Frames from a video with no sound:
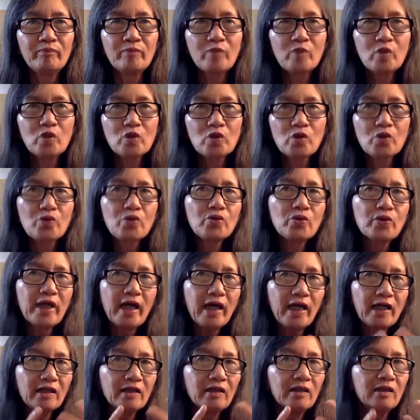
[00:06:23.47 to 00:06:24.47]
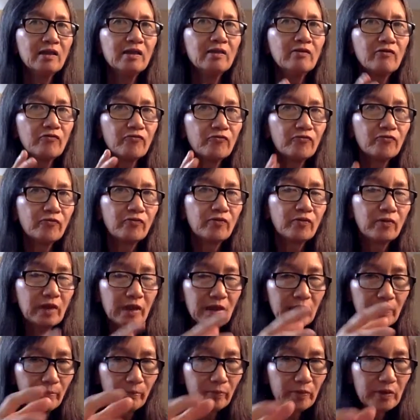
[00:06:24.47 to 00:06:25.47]
So you can
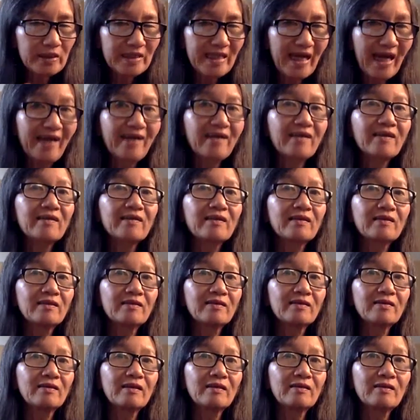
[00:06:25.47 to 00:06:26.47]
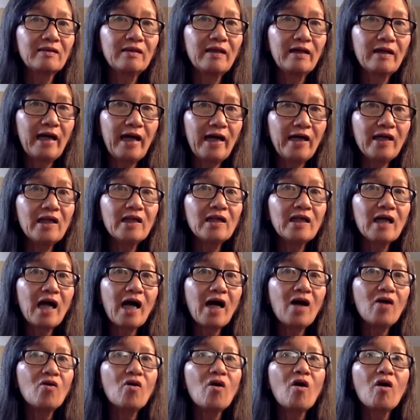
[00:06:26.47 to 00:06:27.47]
take the anger
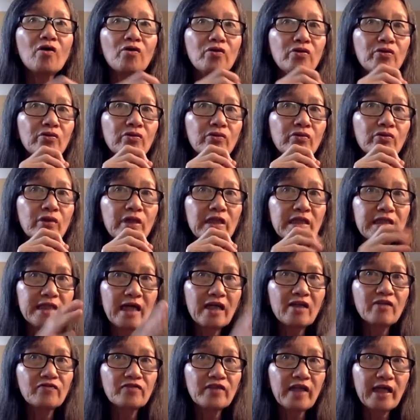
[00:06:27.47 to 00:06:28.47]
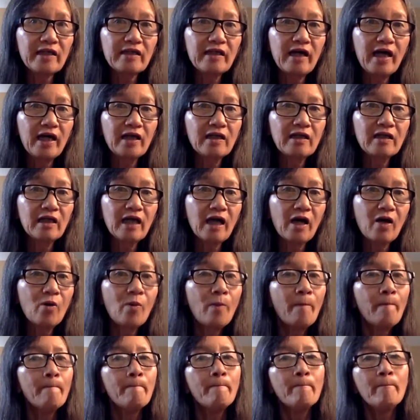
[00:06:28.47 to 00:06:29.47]
out, or you, instead of take the anger out,
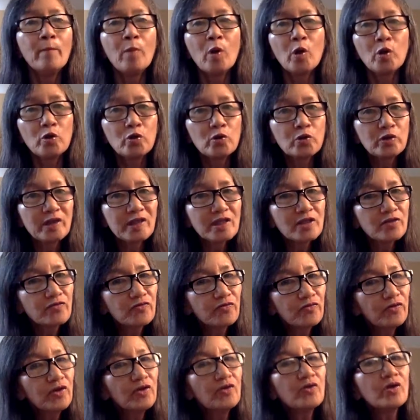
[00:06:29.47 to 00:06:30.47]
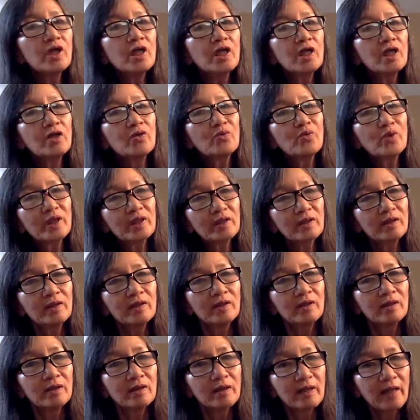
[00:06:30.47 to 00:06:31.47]
you just fill her with
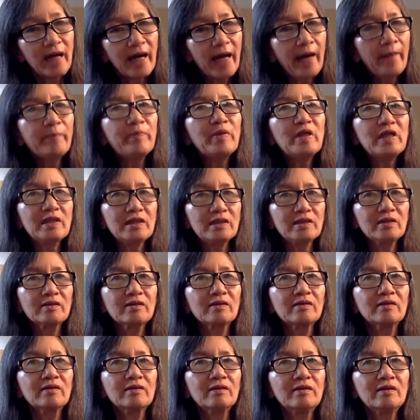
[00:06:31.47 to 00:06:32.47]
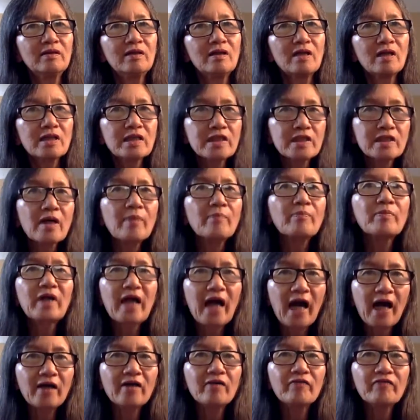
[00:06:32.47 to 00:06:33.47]
happiness, some
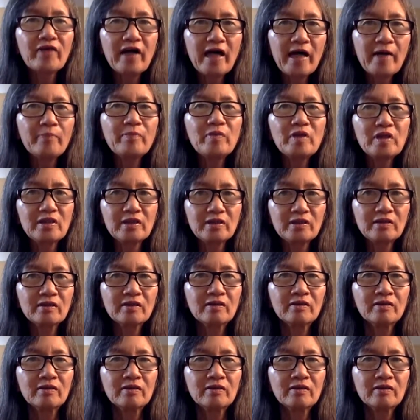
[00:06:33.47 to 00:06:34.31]
kind of happiness,